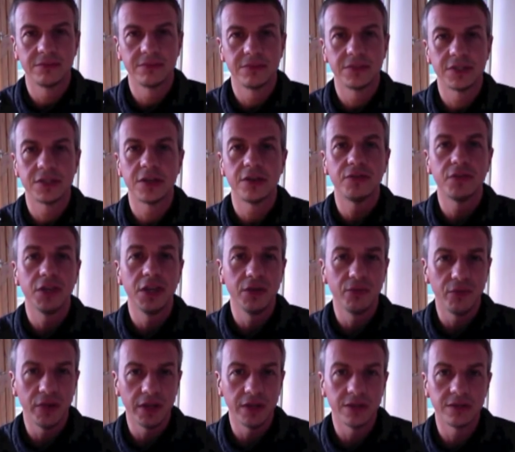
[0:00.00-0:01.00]
the stuff that
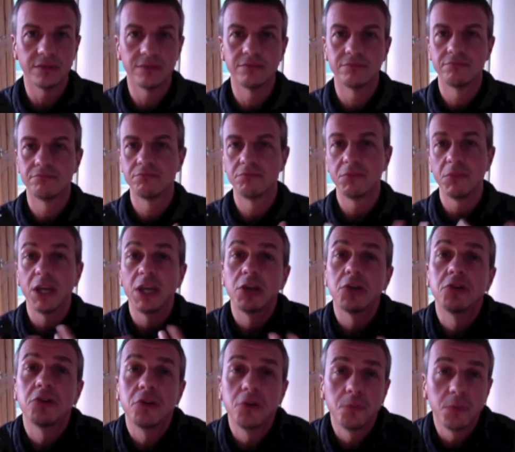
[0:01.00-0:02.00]
you've written,
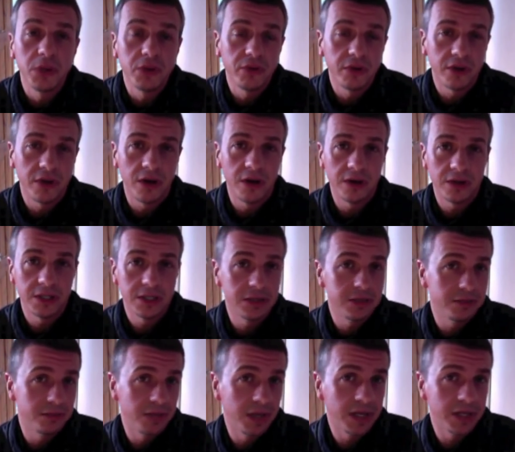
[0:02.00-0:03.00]
it could be regarded
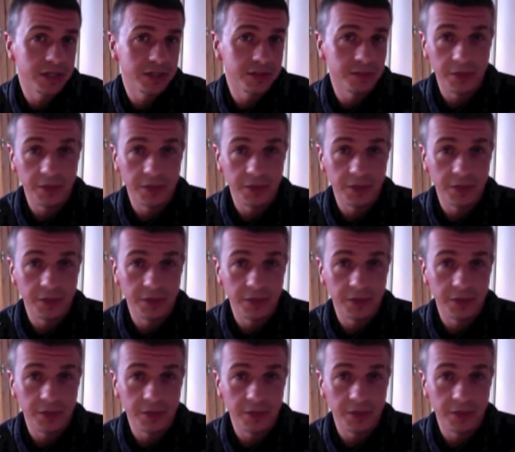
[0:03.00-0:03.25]
as